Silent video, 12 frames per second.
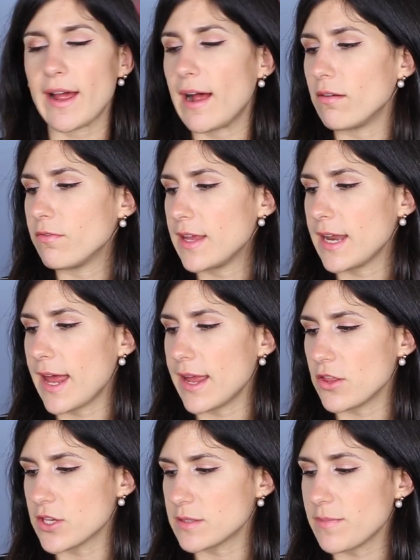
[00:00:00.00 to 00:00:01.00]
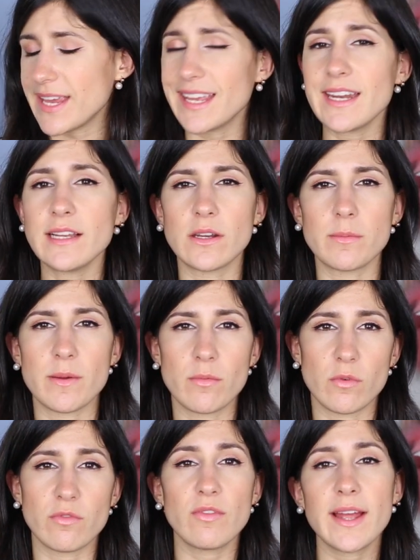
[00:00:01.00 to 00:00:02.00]
your outfit and just make it a little
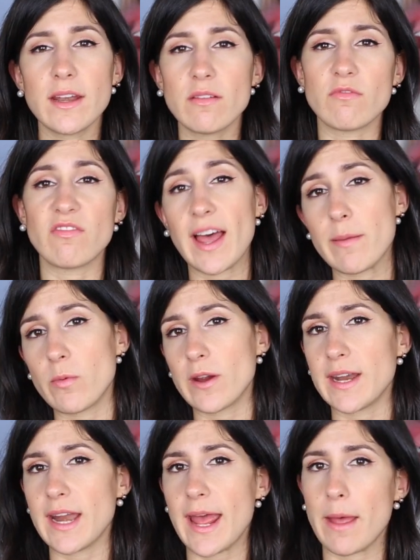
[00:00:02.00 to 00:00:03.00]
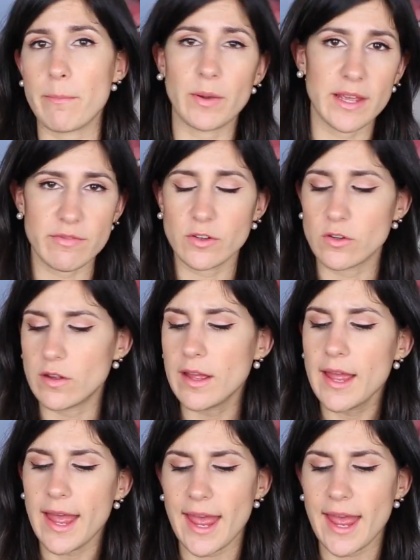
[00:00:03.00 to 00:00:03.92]
bit more fun and vibrant and playful.